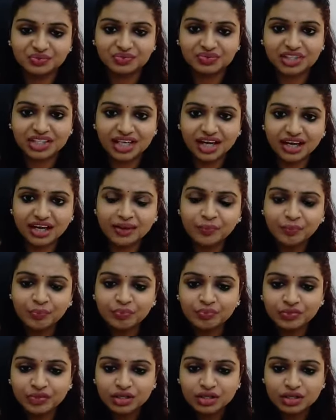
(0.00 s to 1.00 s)
Yeah.
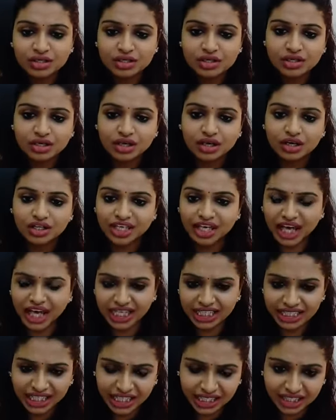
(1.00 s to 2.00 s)

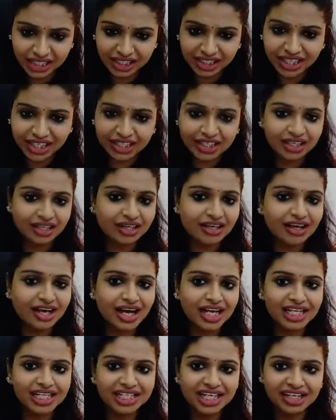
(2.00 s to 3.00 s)
Okay,
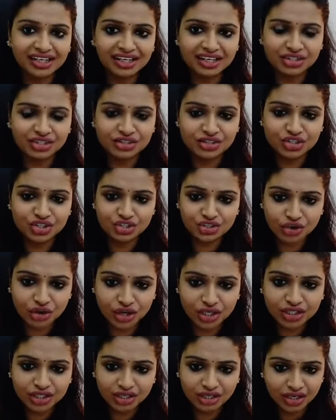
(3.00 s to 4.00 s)
I'll tell in a
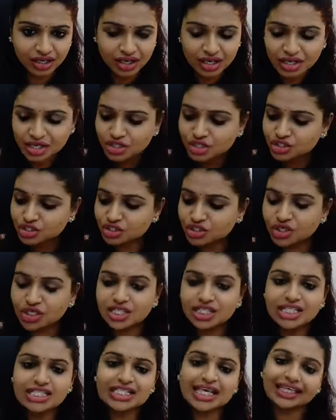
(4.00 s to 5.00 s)
short. So
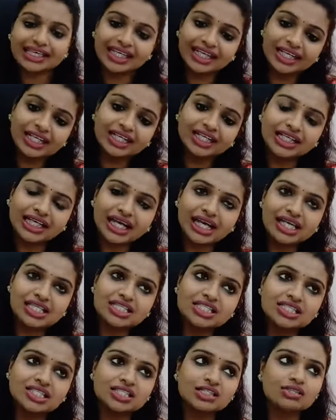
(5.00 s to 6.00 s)
the second case
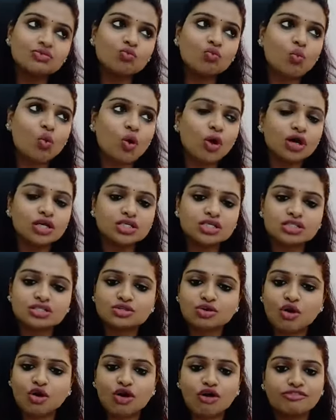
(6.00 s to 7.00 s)
was
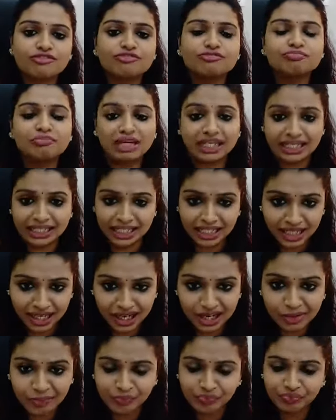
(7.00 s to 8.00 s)
of malaria.
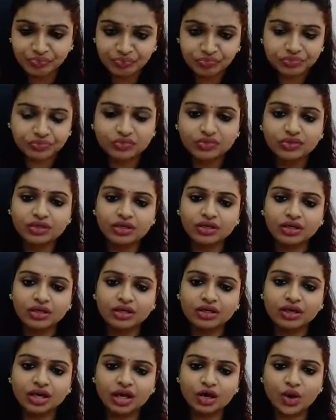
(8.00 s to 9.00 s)

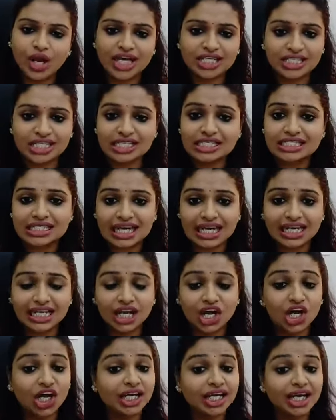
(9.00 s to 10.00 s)
Now, as I said,
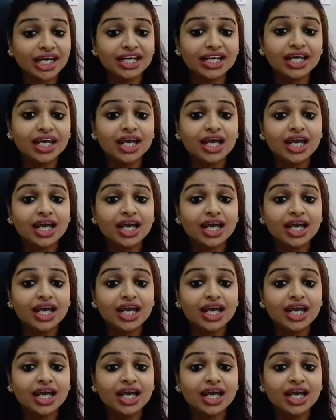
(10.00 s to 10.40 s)
now again,